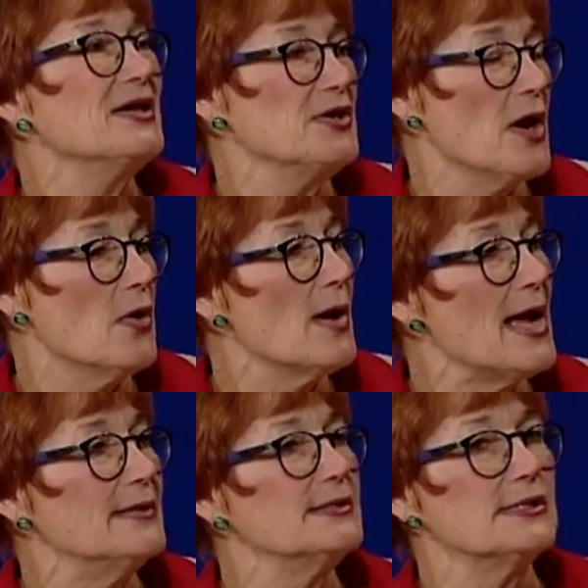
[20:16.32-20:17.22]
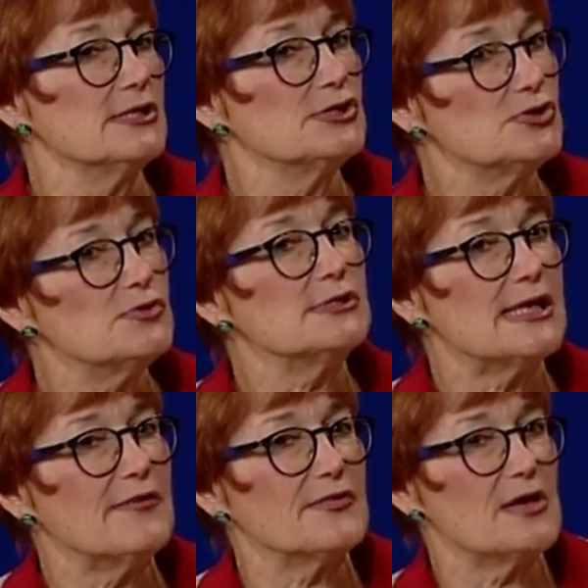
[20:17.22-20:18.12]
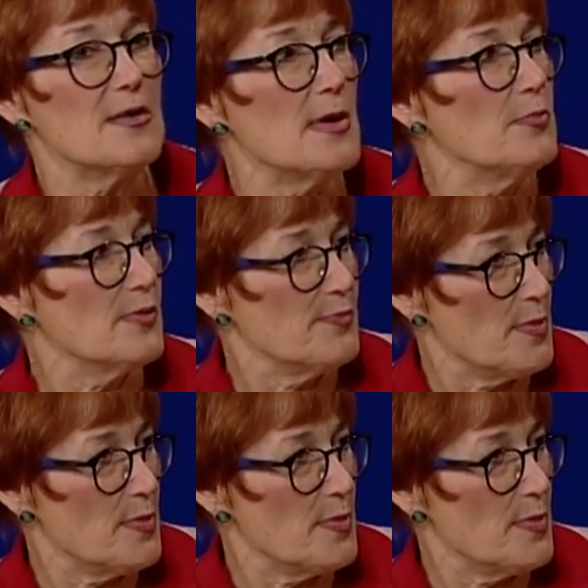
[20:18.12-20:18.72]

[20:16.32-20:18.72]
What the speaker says: and the students have to come up with